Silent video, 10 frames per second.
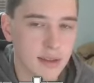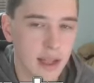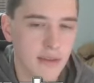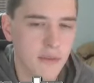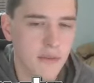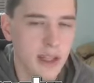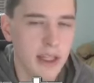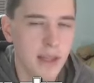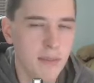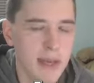I have a feeling
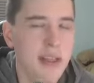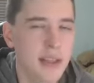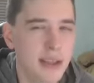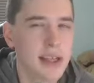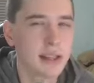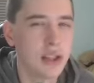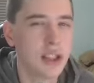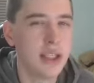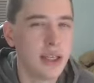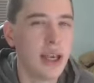that maybe the next
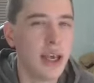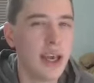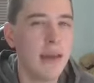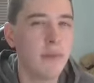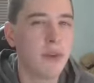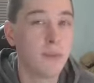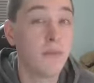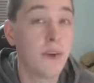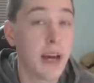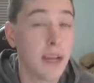G T A game could
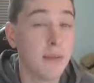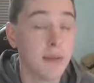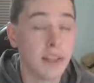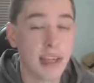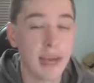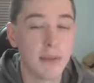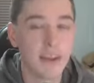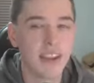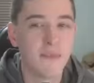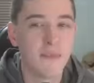finally be the game that
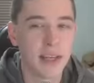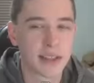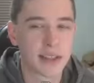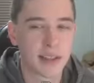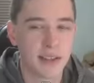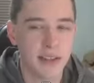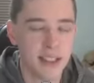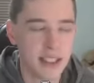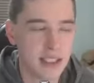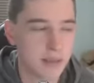they fix the
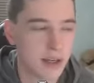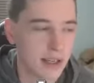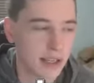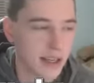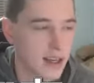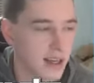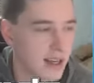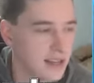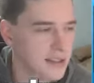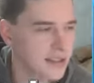despawning.
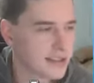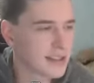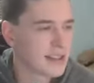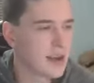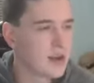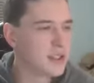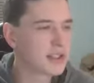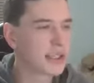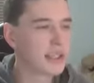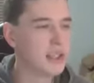Justin Stone, you
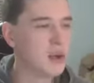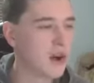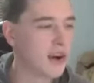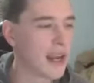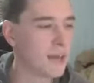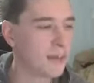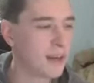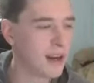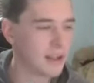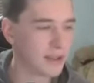said you are a
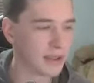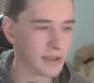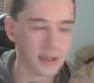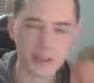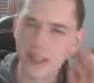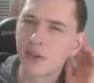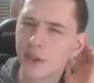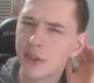bodybuilder. Is that true,